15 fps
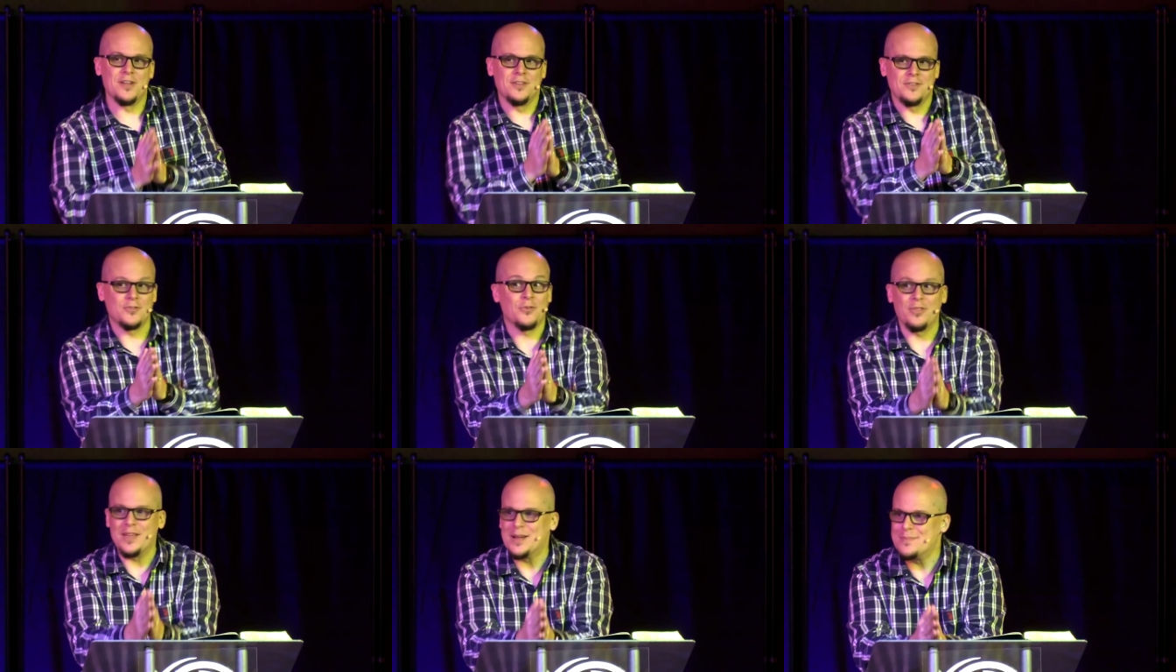
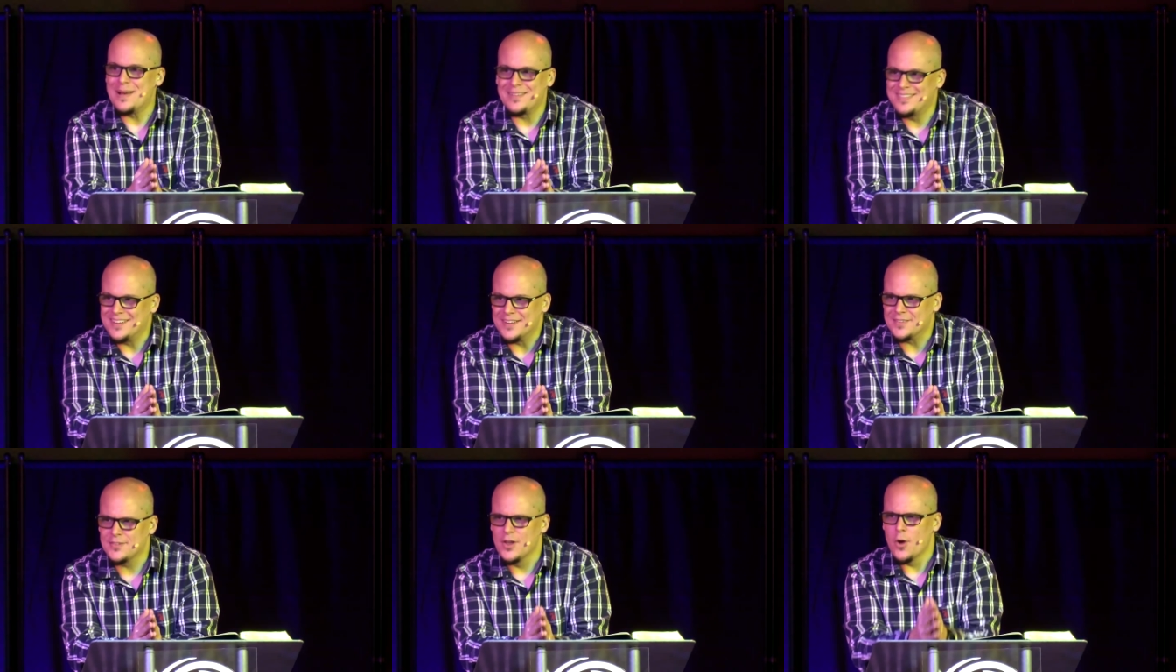So think about
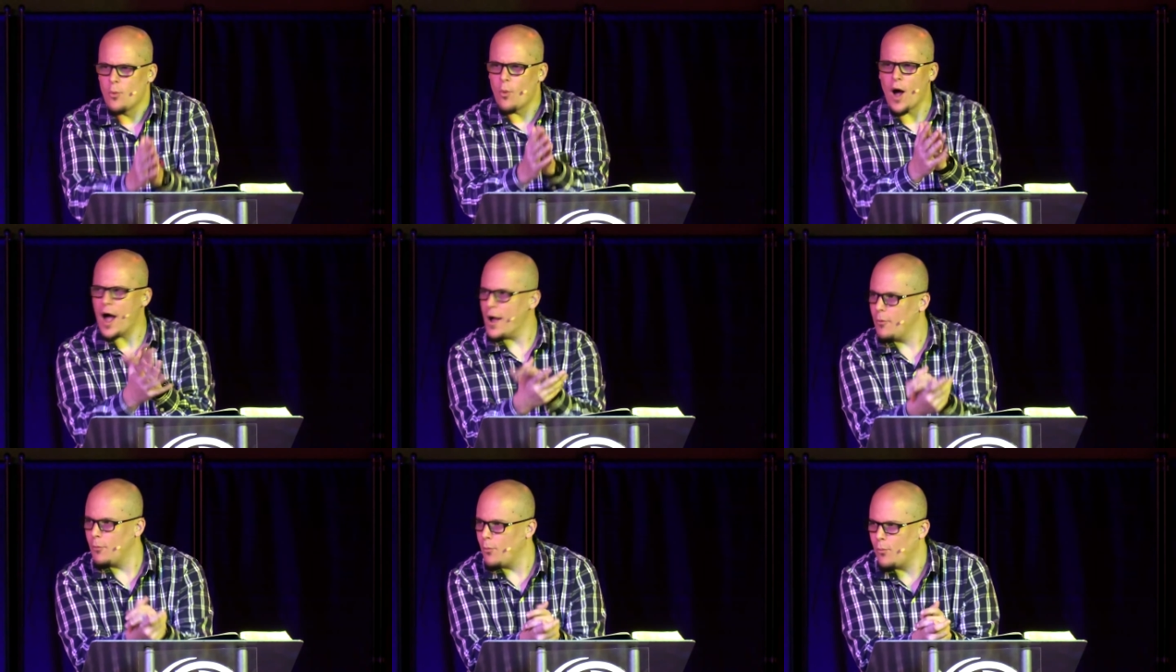this. Why
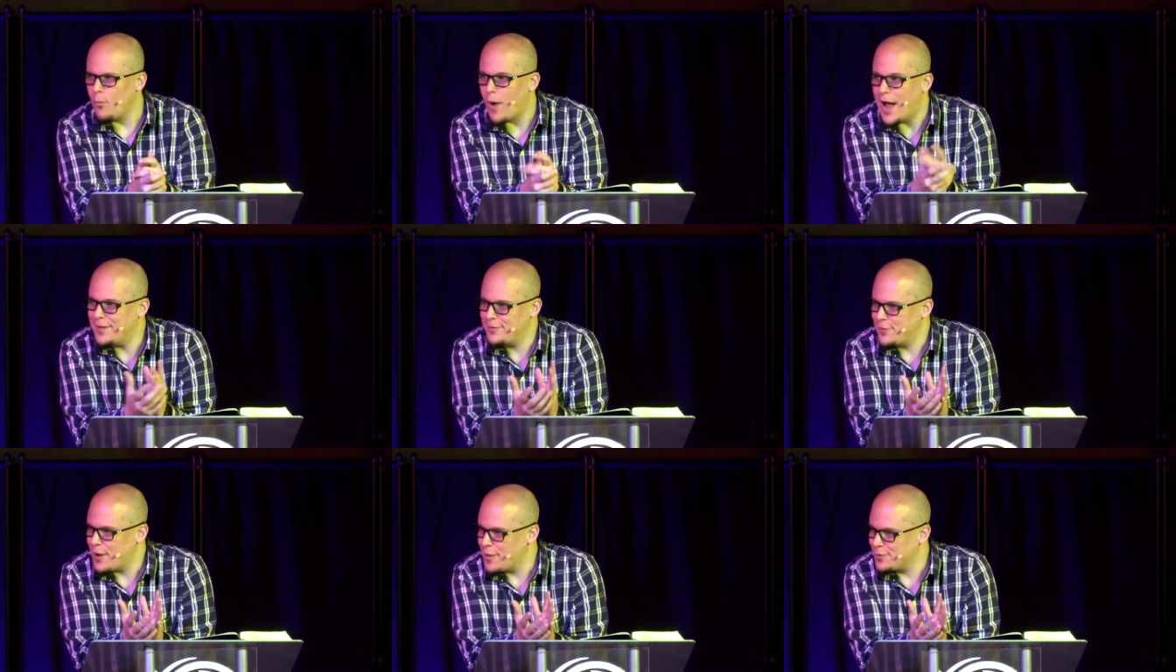
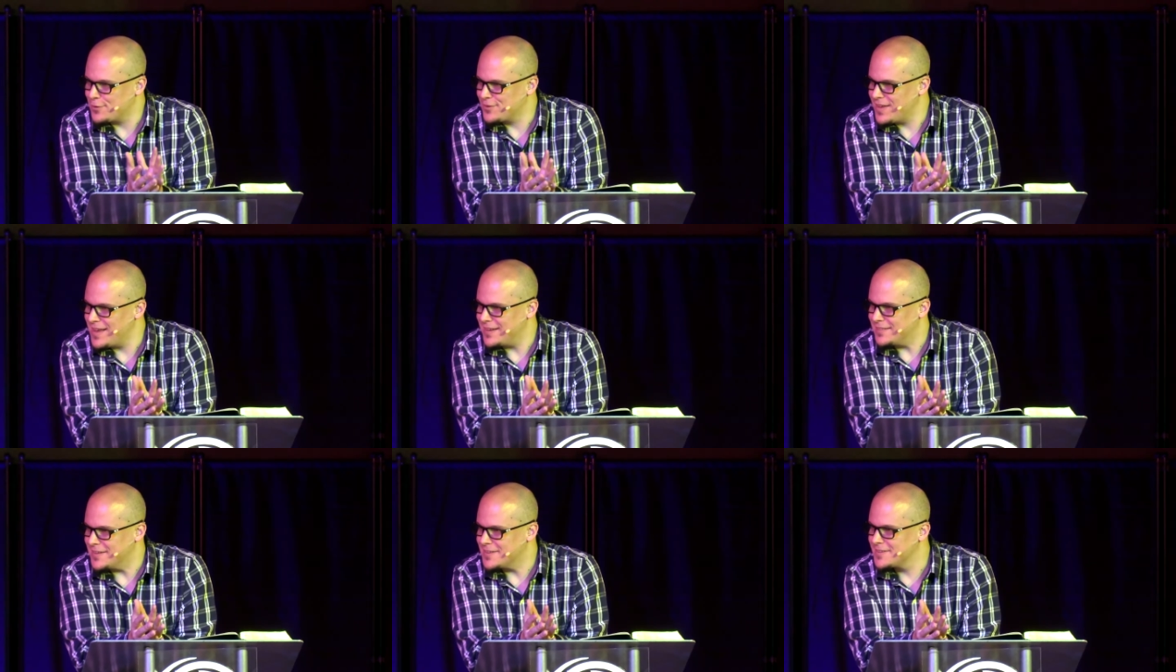is the author
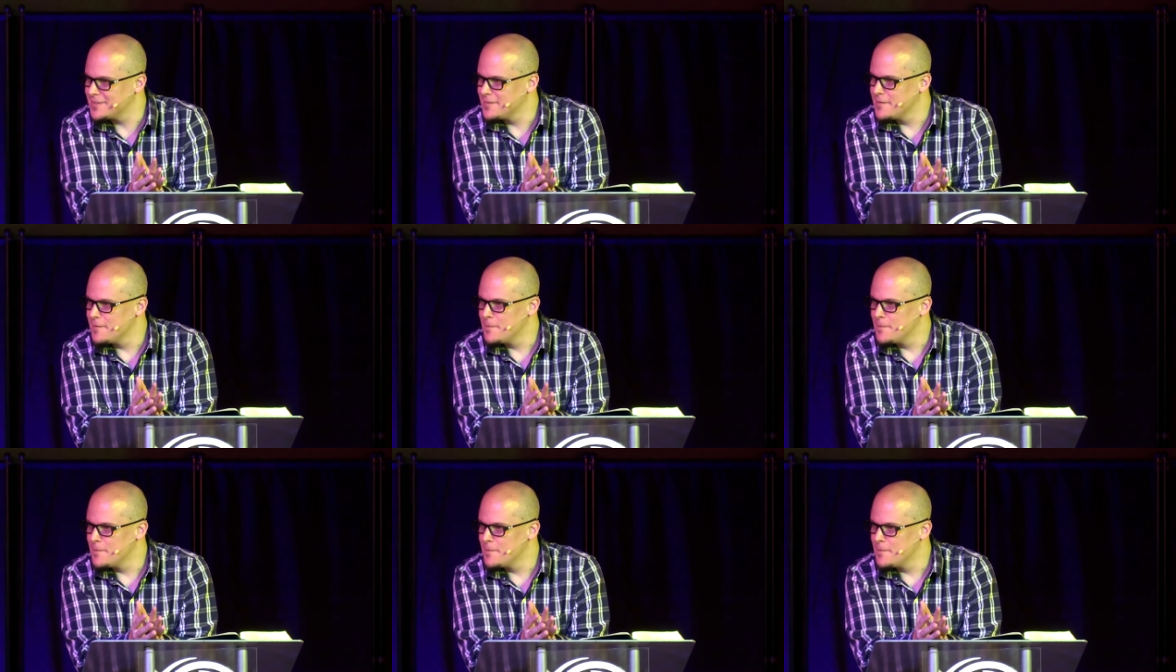saying this?